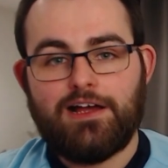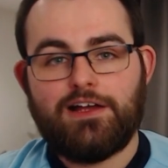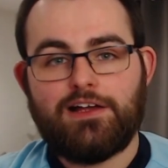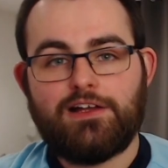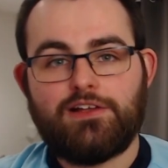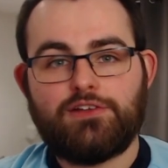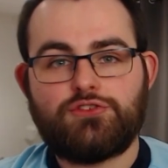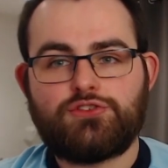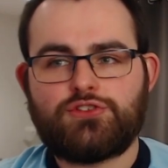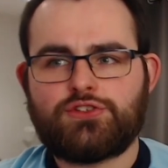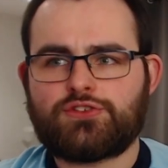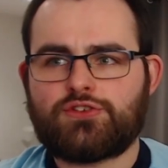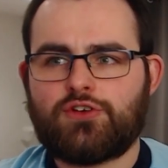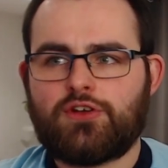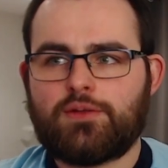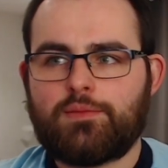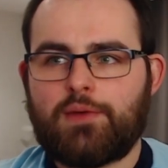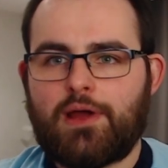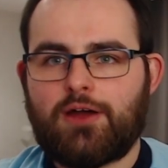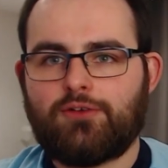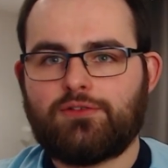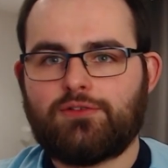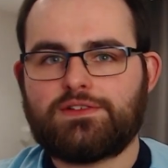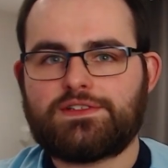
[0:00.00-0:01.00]
just gone
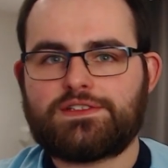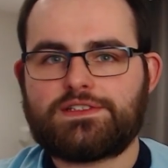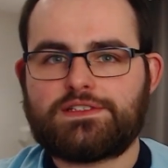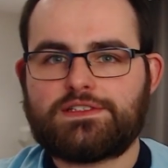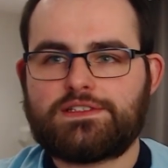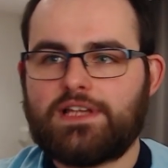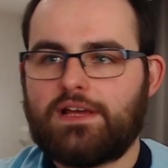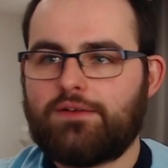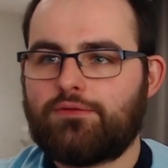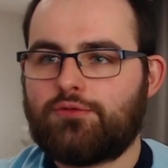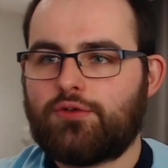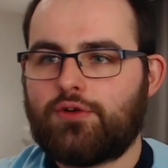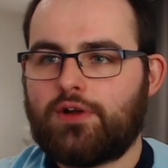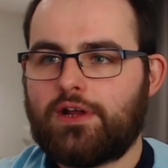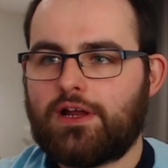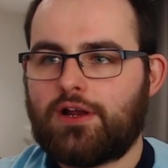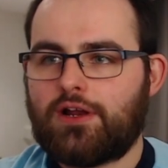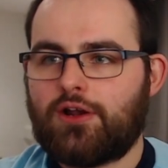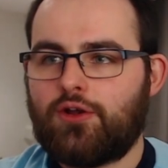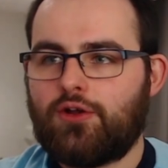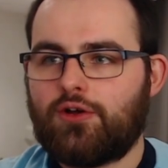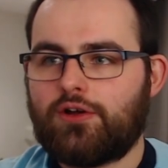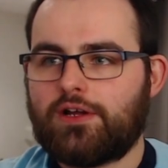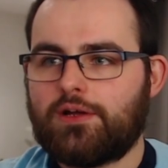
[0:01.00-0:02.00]
about 7 or 8
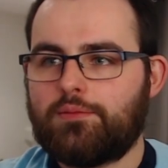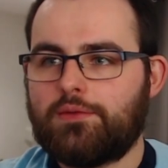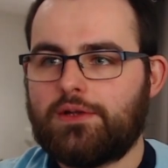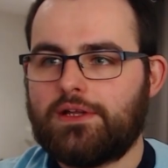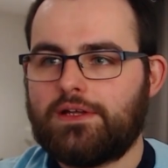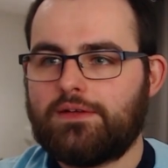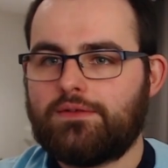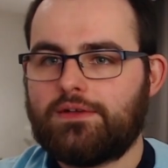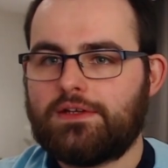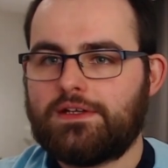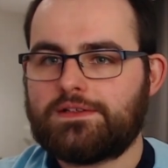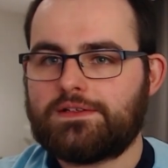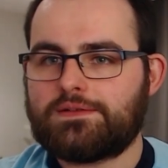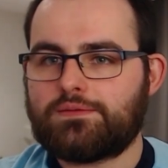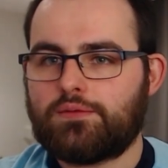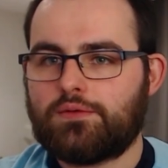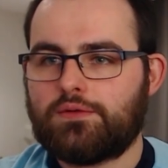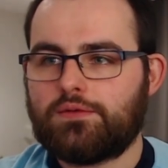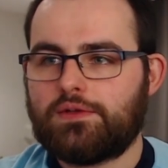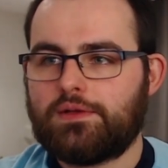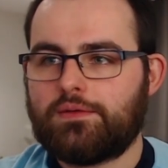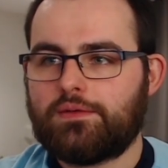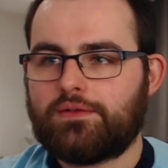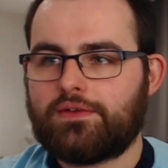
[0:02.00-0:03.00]
o'clock, I believe it is.
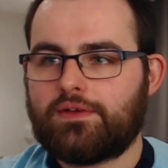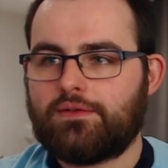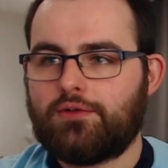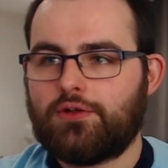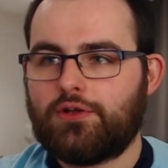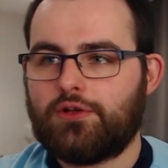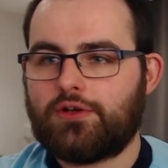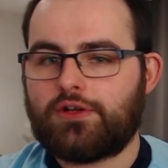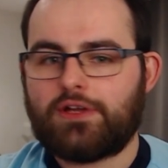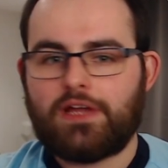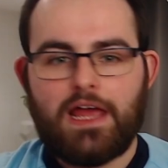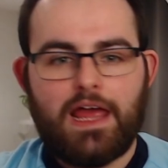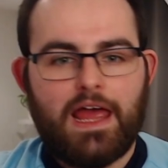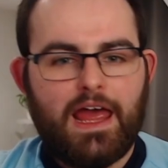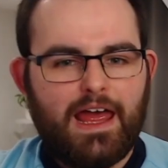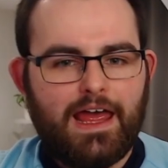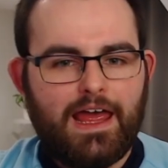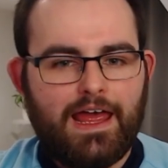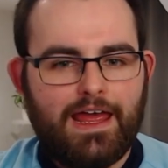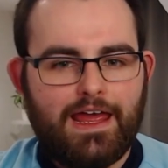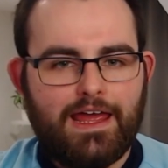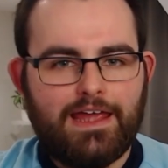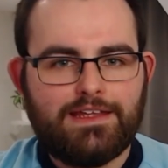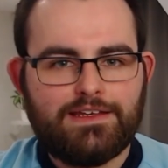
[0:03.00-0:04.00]
Let's have a look.
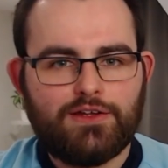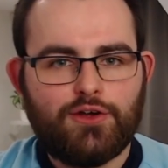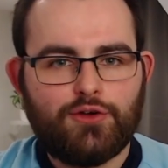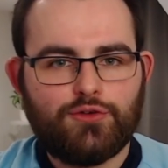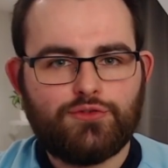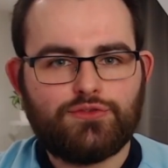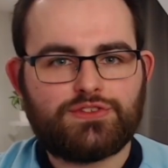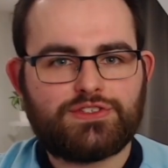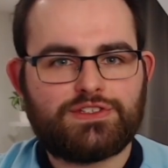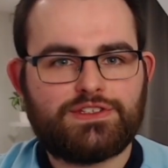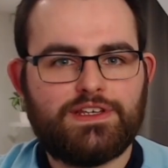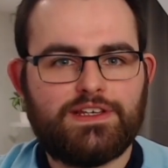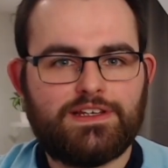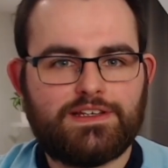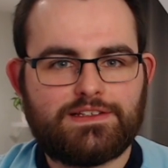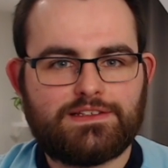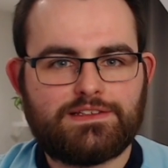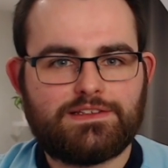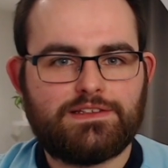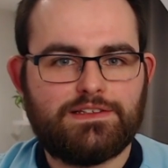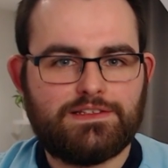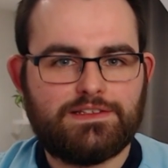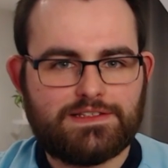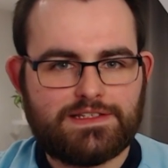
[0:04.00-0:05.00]

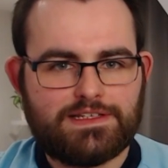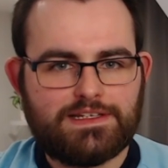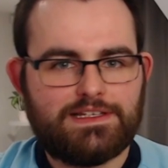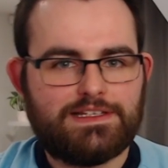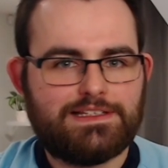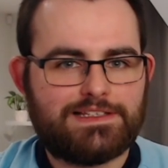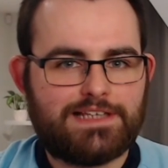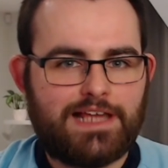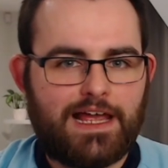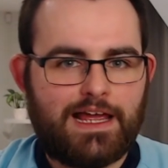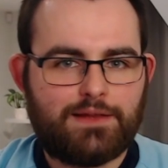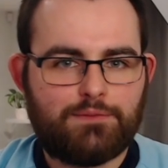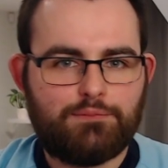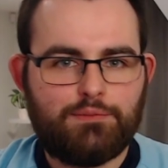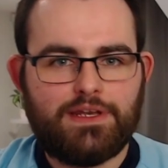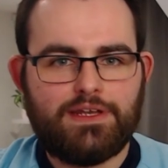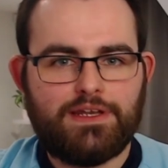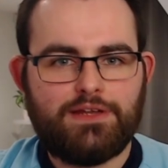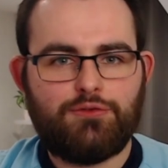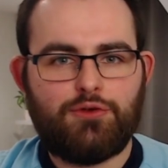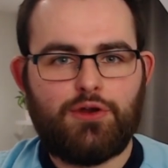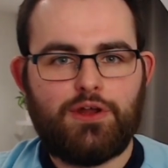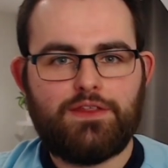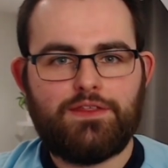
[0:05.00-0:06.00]
8:06 is the exact minute
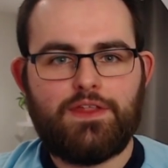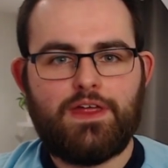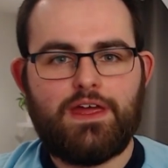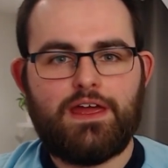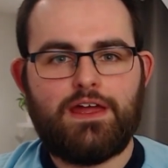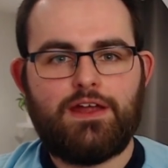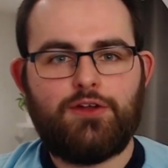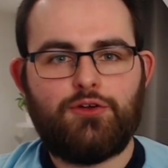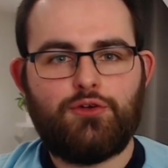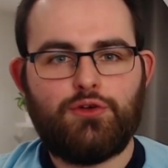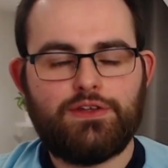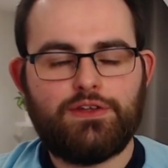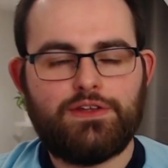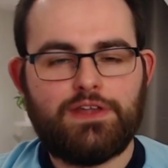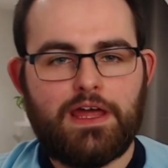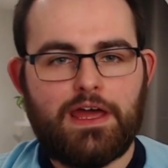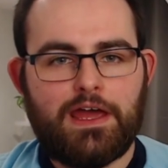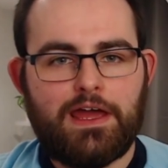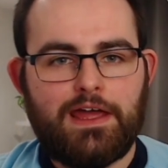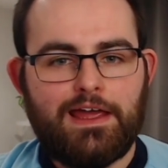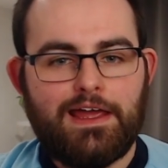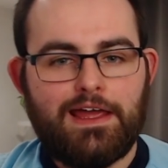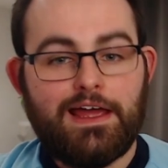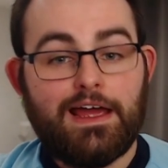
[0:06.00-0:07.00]
right there, and
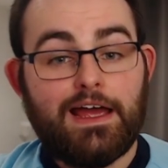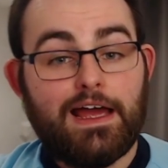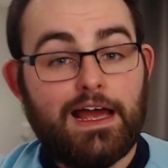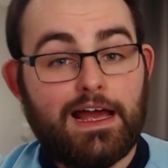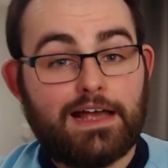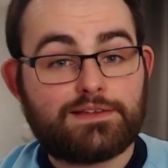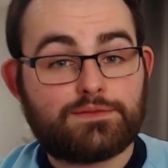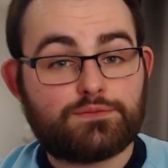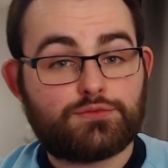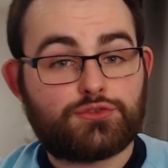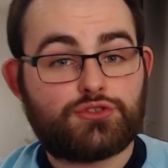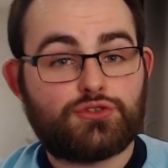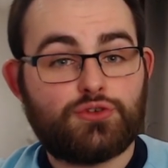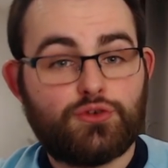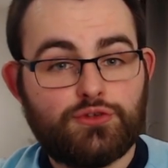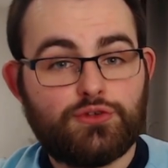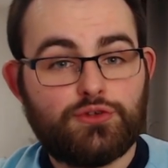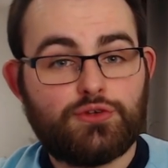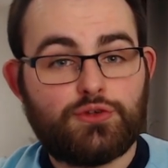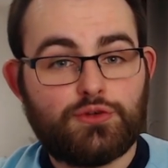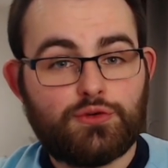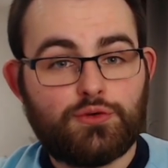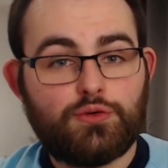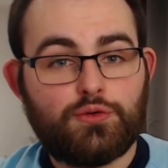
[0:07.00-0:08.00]
as I'm sure you
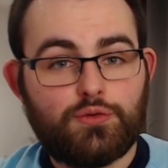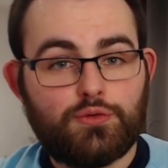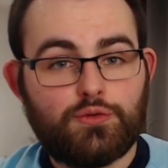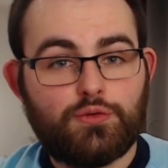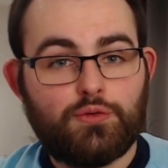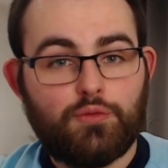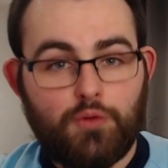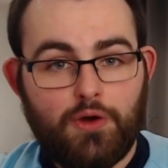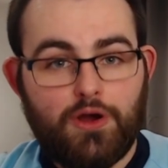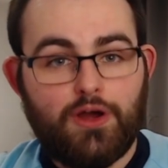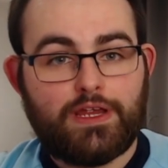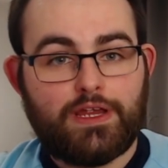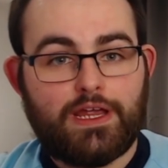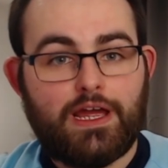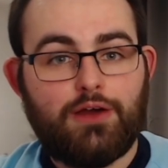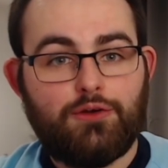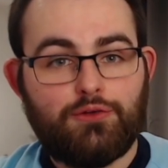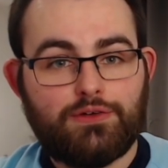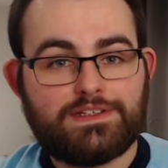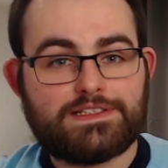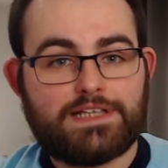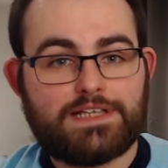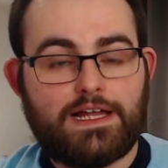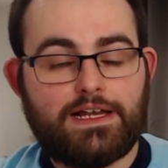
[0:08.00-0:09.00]
can all work out
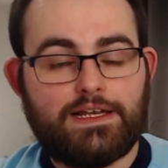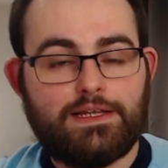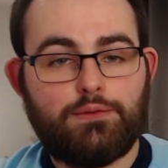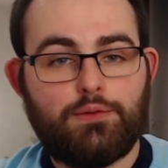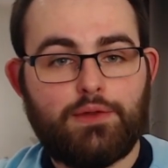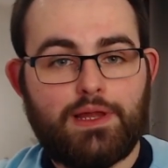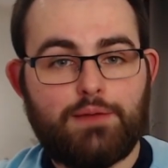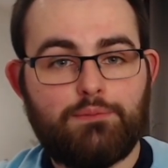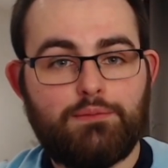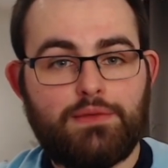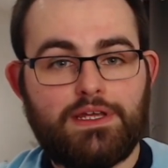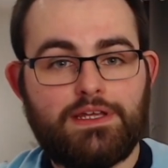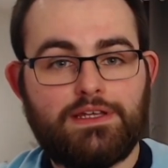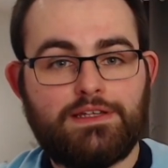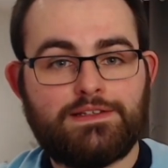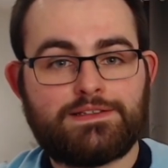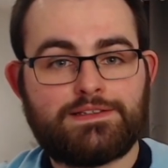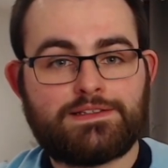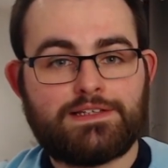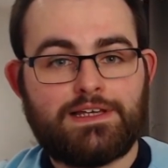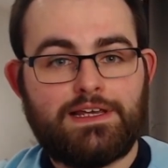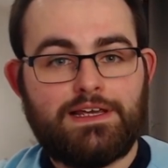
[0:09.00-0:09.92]
exactly what that means,